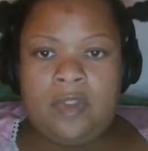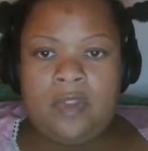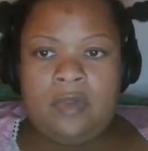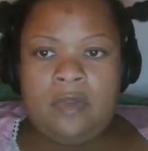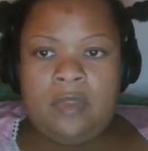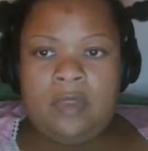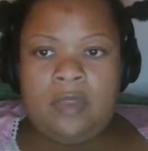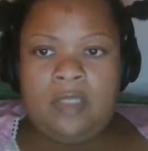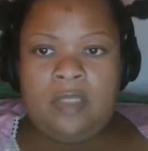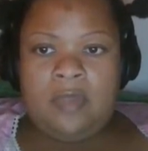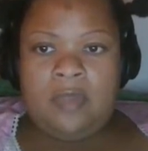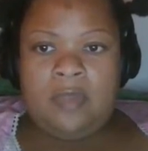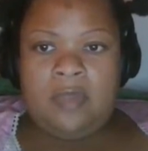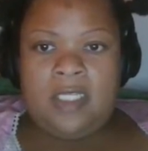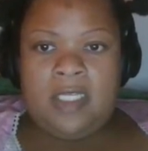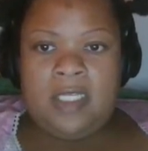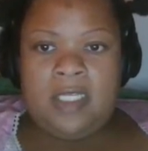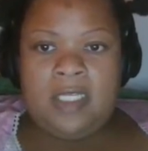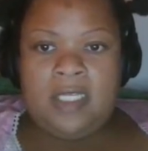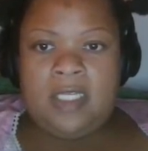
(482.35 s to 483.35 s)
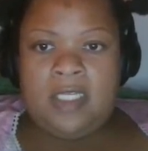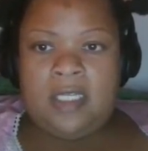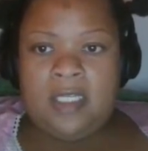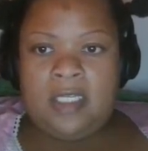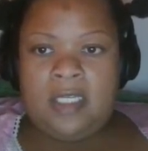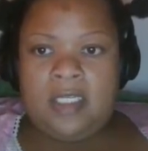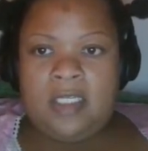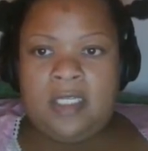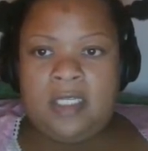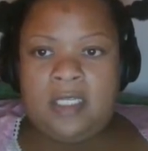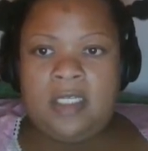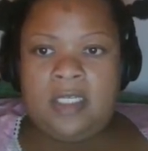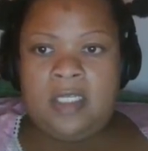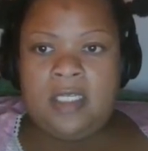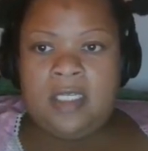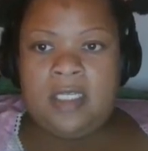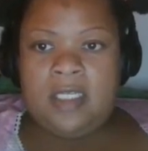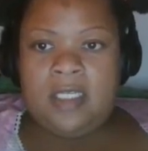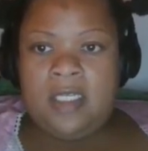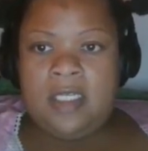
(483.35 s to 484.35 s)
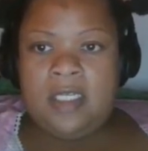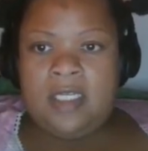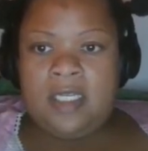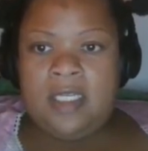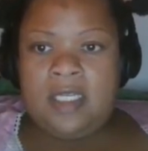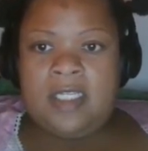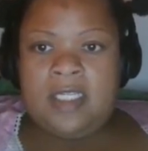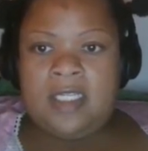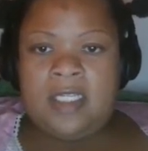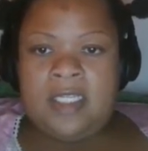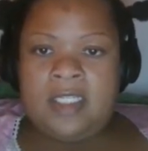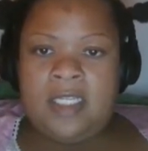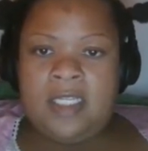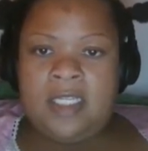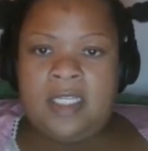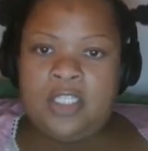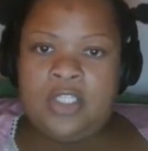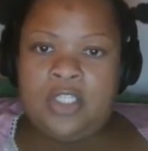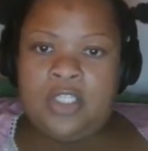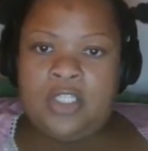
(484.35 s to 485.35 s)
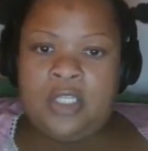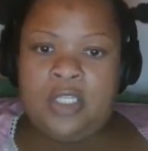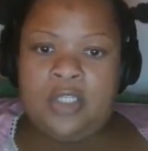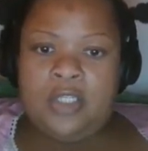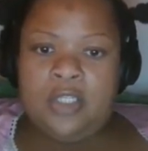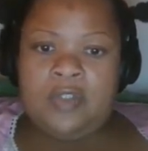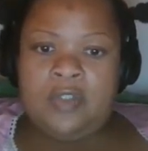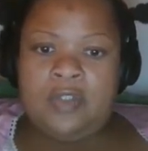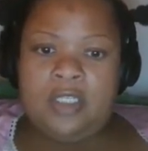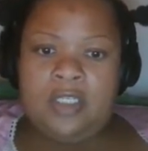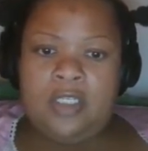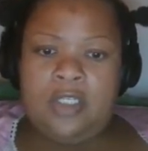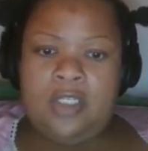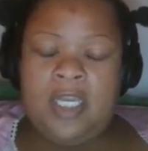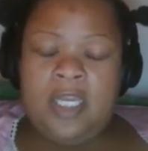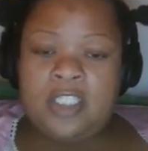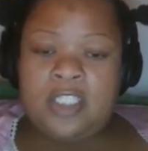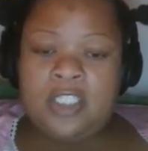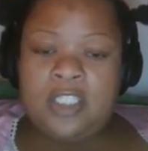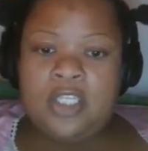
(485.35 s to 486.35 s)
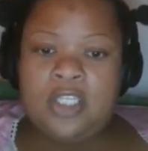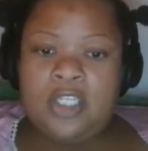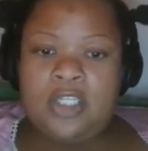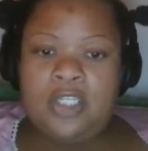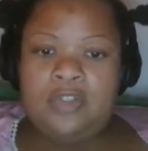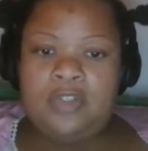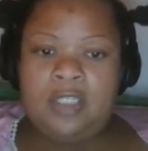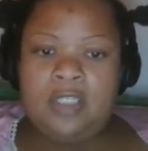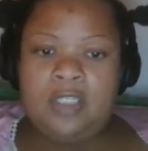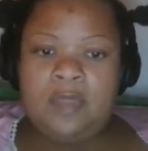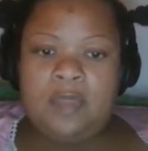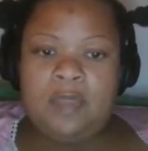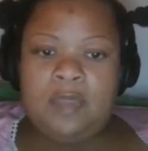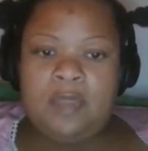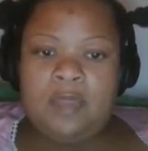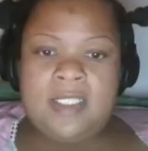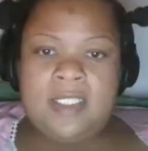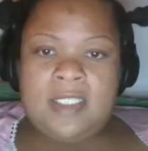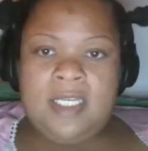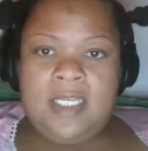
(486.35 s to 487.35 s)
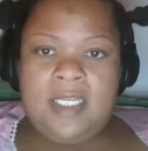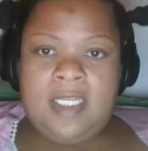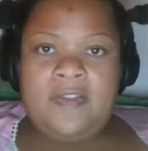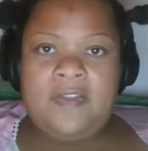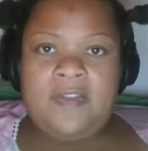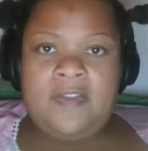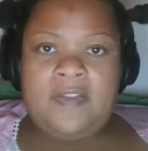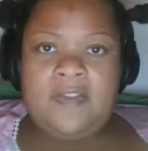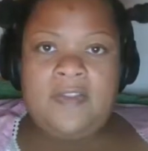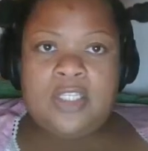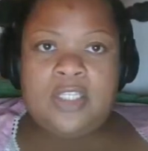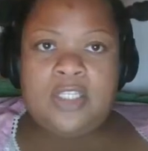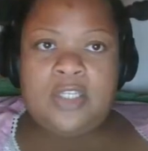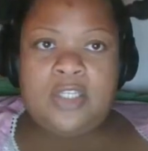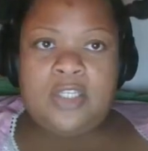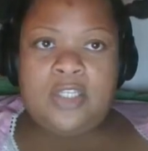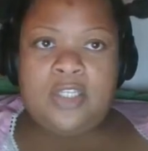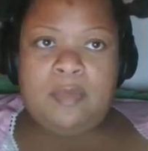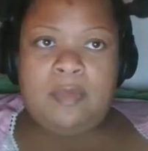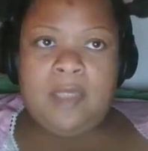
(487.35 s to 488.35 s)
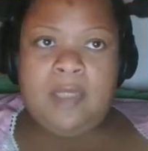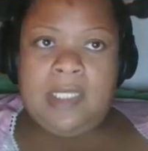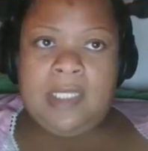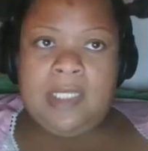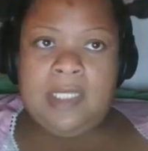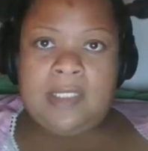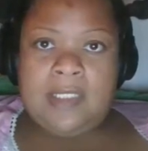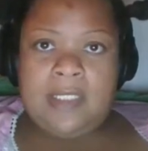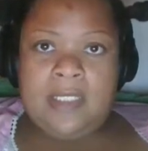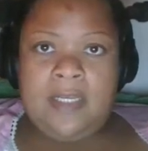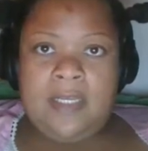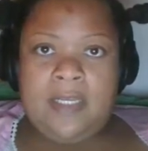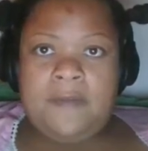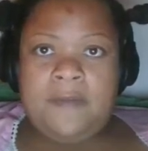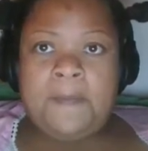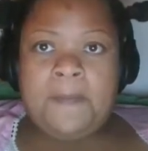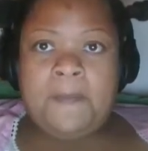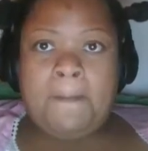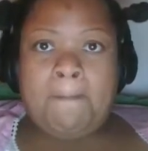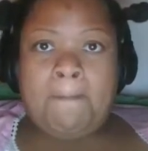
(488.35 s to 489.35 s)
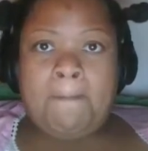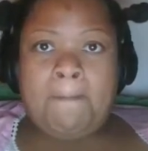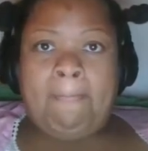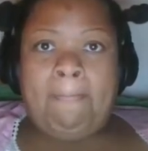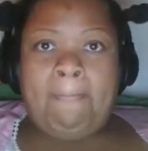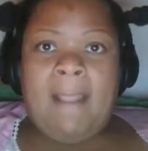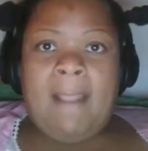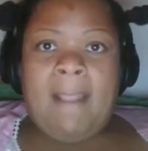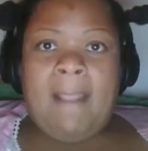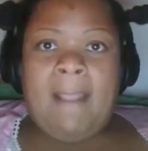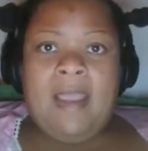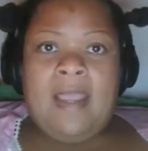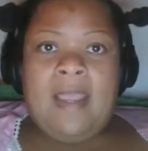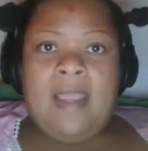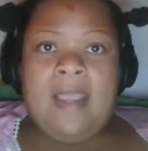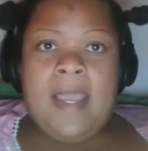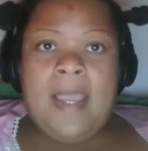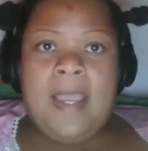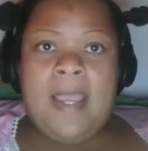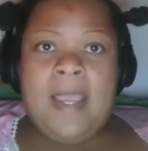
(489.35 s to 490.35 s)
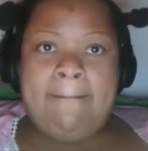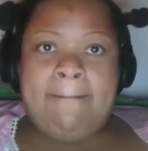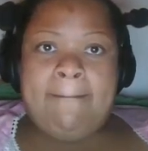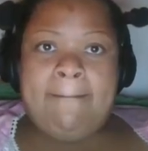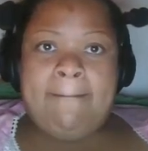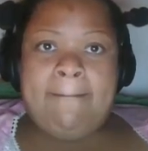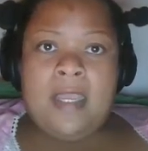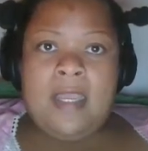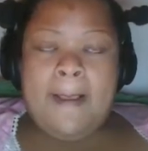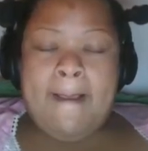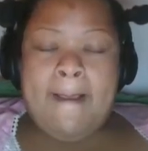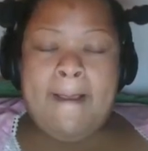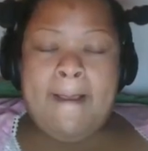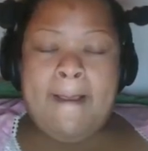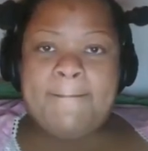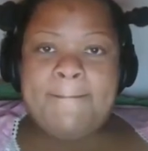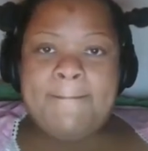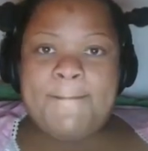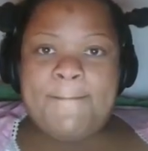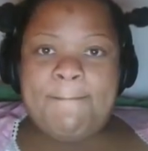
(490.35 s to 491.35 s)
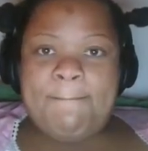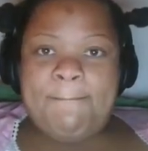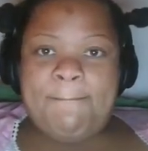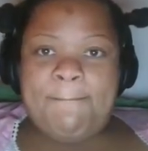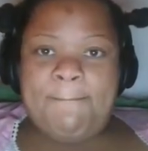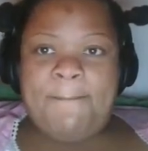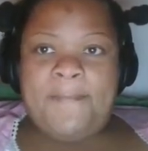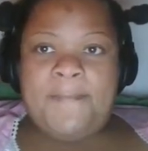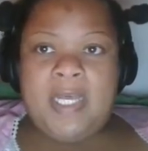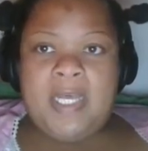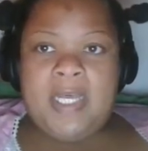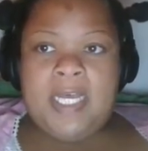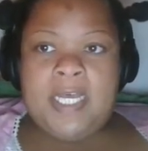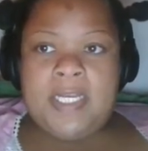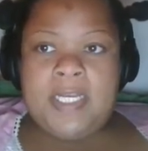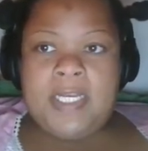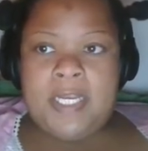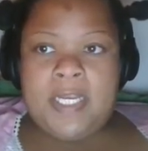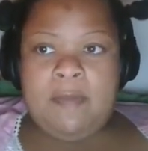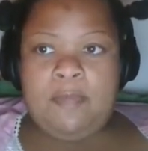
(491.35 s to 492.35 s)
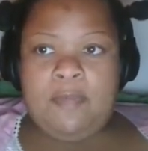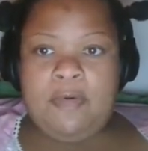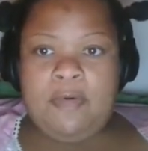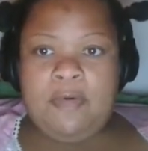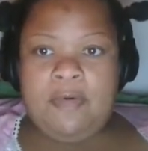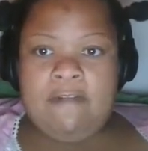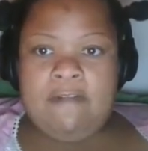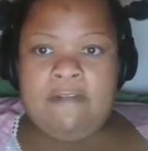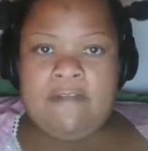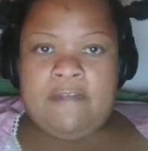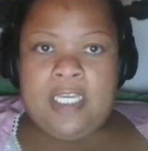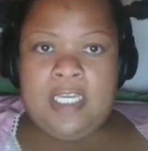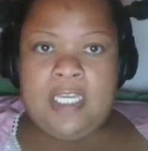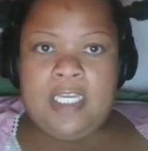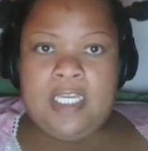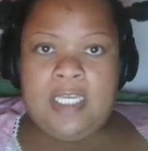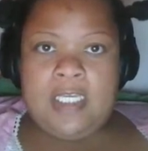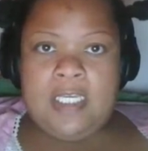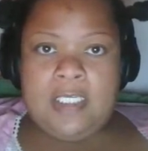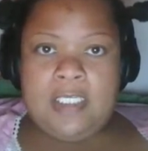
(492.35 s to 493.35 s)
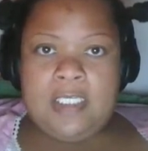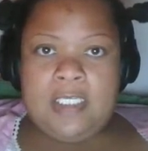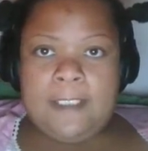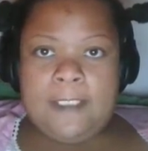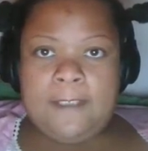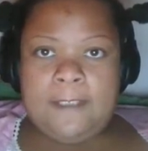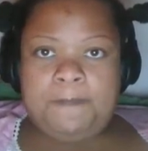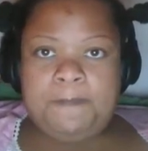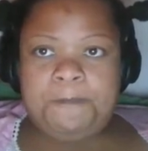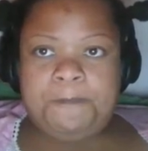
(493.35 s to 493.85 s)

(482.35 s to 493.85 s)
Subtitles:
Let me put that in. It says the execution policy, and the execution policy can be a number of things